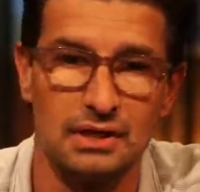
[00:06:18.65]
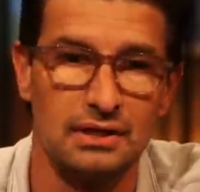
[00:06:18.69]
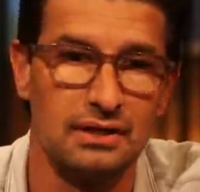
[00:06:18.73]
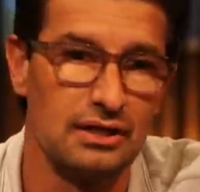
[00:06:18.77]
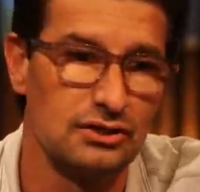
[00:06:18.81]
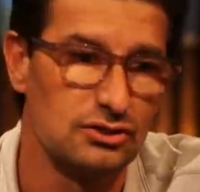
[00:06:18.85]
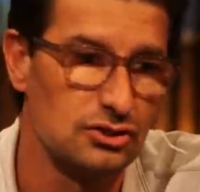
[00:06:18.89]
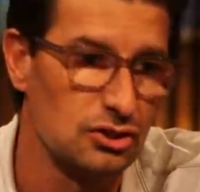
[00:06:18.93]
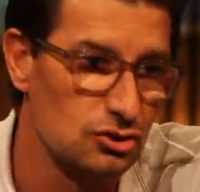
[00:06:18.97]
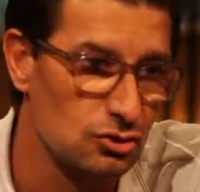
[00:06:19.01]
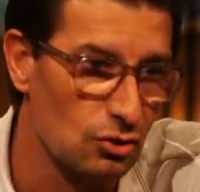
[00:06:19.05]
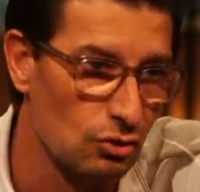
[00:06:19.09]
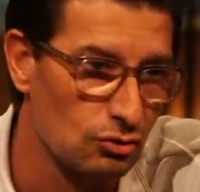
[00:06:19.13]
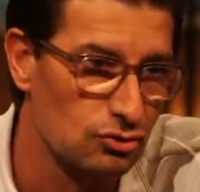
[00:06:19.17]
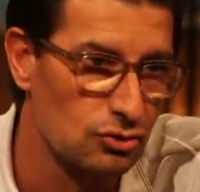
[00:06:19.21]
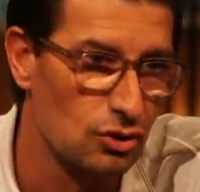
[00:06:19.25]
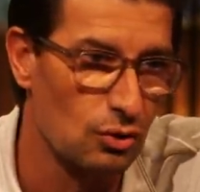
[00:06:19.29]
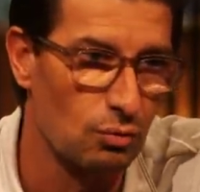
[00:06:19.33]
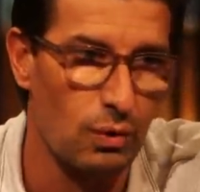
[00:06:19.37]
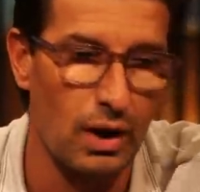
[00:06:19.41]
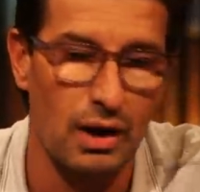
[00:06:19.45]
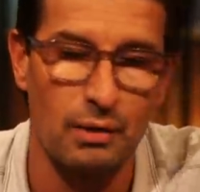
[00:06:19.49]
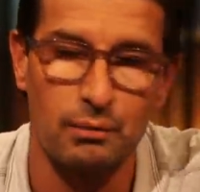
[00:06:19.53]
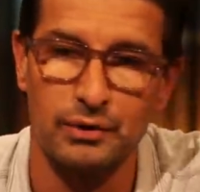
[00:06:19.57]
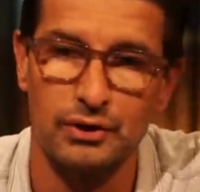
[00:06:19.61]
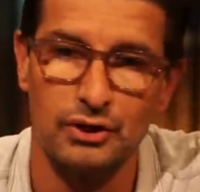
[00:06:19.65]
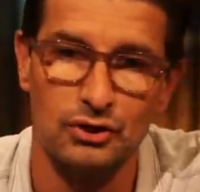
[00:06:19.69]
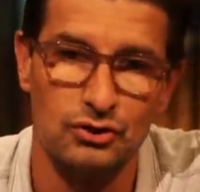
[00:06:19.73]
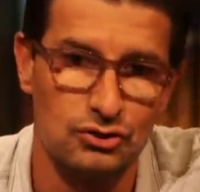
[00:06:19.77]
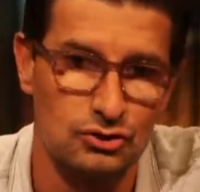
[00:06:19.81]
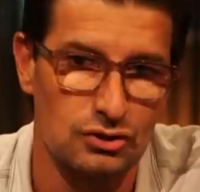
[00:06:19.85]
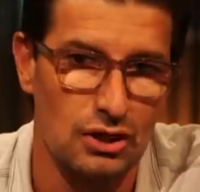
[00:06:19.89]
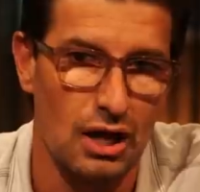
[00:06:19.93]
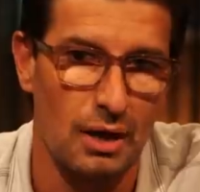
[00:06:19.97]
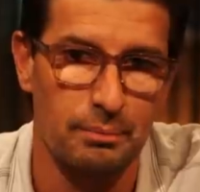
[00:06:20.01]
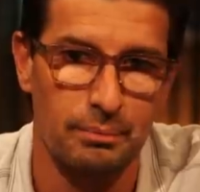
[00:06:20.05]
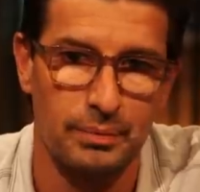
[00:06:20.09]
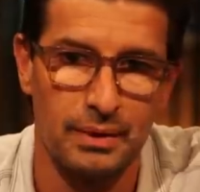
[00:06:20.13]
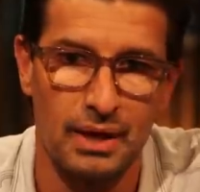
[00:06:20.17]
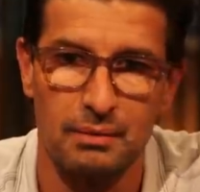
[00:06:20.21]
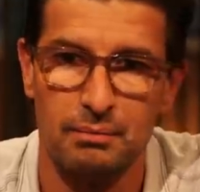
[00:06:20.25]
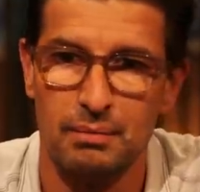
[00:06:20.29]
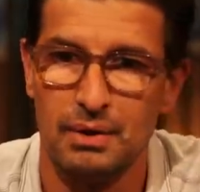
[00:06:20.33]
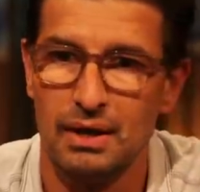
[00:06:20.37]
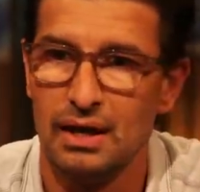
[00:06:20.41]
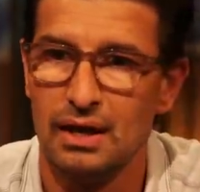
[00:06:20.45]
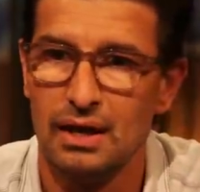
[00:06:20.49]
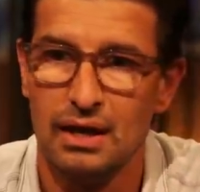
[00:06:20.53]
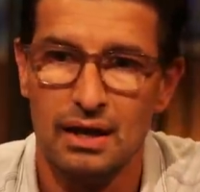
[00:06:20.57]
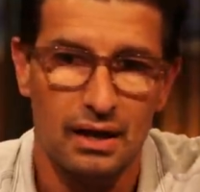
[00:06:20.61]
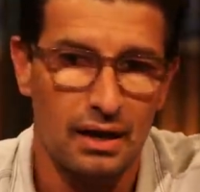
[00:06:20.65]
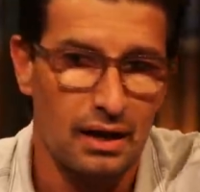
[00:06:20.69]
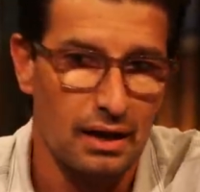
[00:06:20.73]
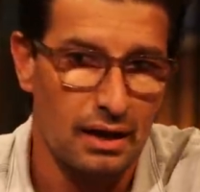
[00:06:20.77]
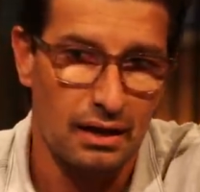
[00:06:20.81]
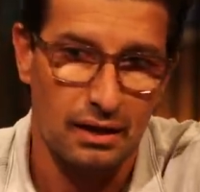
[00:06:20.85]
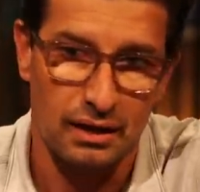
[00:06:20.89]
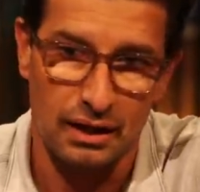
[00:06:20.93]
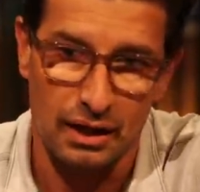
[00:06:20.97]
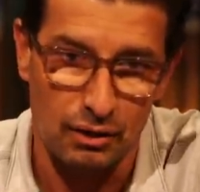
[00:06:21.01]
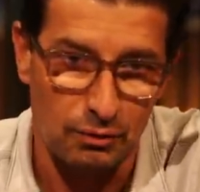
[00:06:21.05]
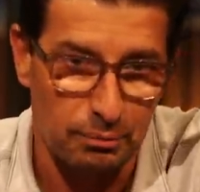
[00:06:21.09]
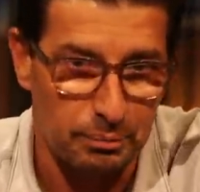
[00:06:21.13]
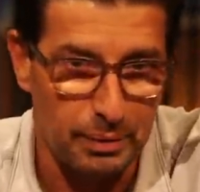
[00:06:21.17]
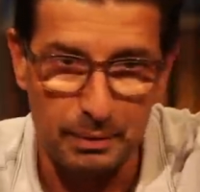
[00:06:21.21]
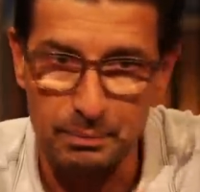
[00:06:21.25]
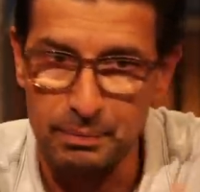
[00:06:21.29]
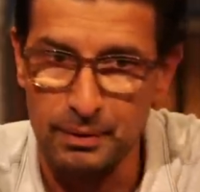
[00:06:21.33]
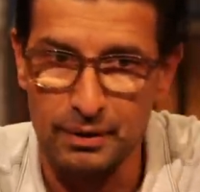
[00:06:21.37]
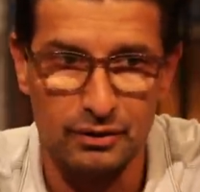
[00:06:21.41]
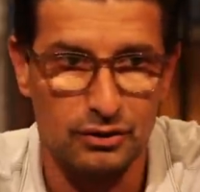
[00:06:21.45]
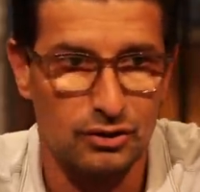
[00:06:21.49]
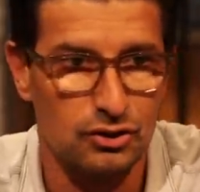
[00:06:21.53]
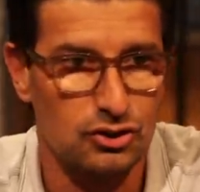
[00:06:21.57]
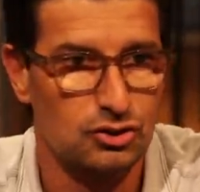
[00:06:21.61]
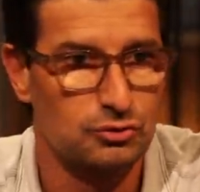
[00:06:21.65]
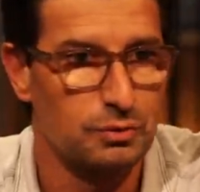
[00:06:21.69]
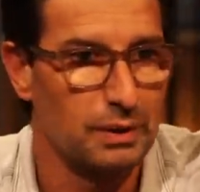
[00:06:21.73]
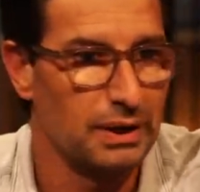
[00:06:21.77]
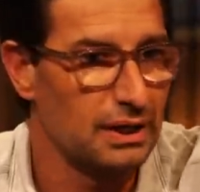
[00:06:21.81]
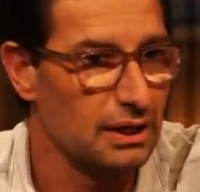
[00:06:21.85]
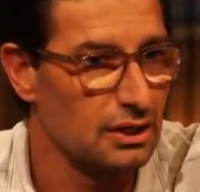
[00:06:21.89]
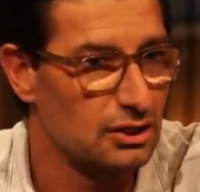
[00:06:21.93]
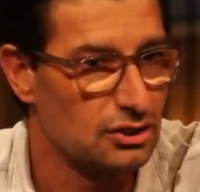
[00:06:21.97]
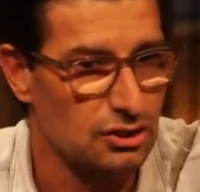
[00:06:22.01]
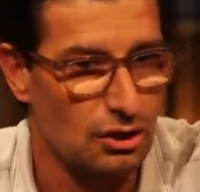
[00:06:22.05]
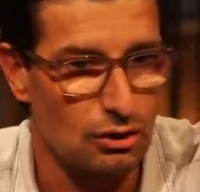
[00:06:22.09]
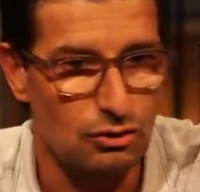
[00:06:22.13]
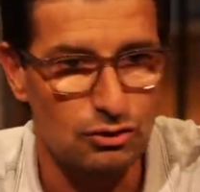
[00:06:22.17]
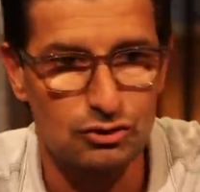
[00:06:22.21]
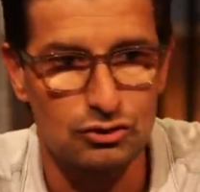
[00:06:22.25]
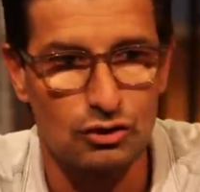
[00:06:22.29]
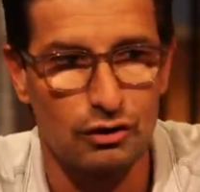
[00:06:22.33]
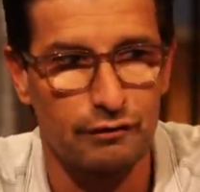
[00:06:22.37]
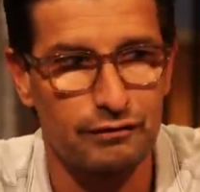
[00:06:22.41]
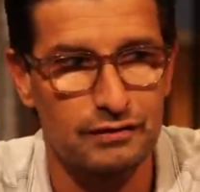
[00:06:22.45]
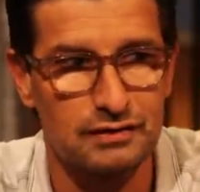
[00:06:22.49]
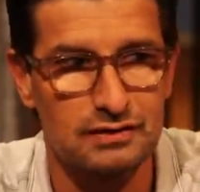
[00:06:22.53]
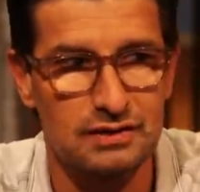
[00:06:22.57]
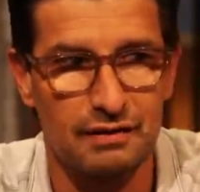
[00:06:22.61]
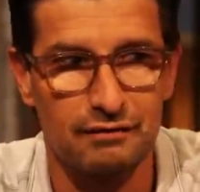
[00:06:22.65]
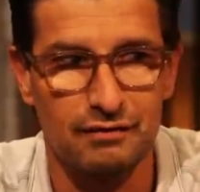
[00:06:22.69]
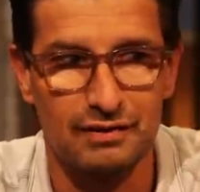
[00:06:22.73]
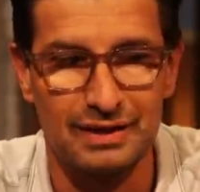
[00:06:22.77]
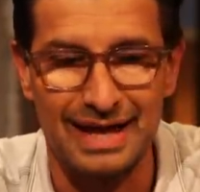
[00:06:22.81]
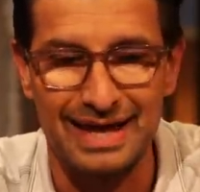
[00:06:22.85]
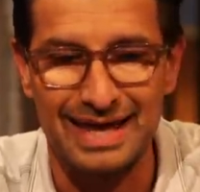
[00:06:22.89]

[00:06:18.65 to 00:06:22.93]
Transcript: And this is also why when you stop them, you know, people in the street, it's so surface level.